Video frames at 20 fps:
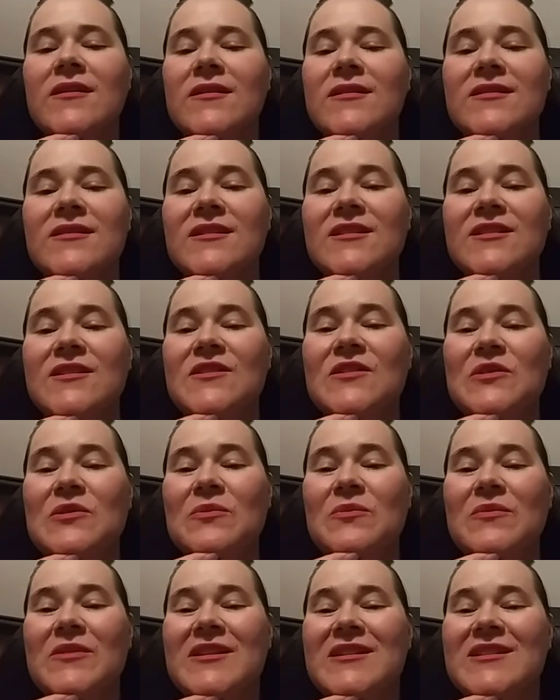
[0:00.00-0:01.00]
It's just
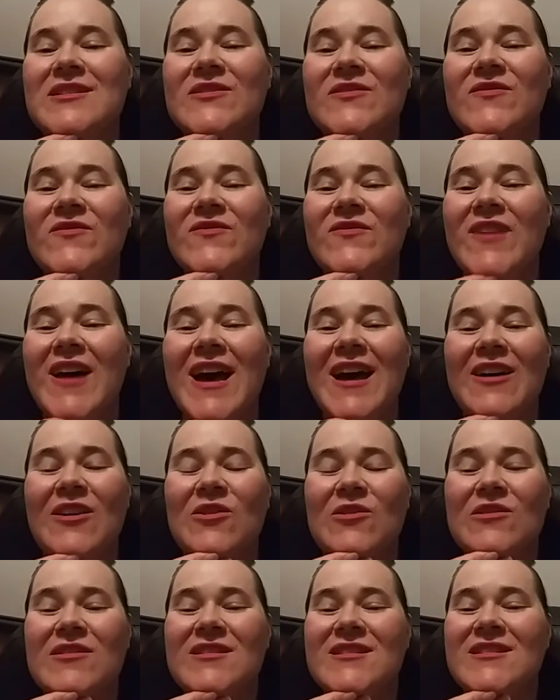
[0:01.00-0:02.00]
too much foul
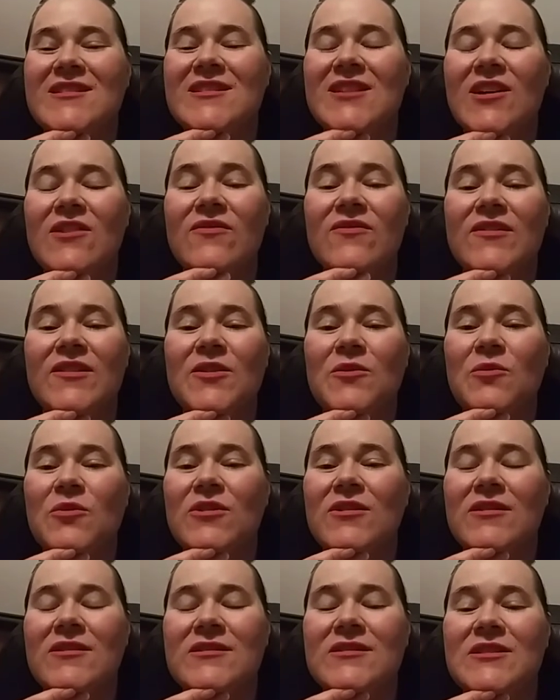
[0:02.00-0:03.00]
stuff in the
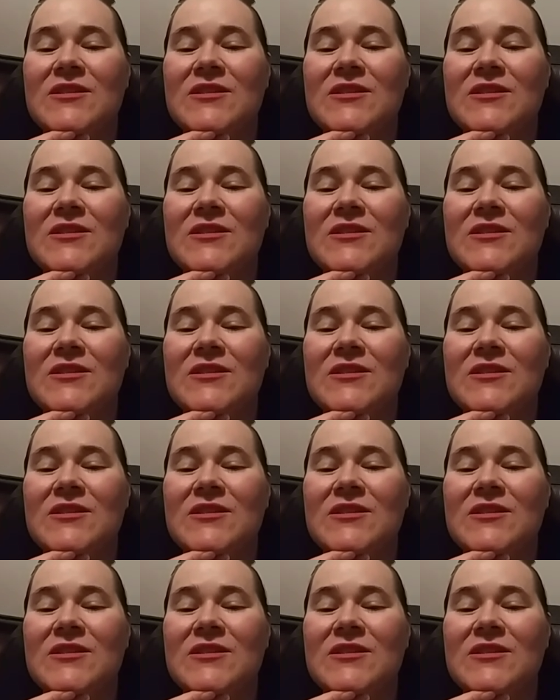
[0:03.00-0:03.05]
world.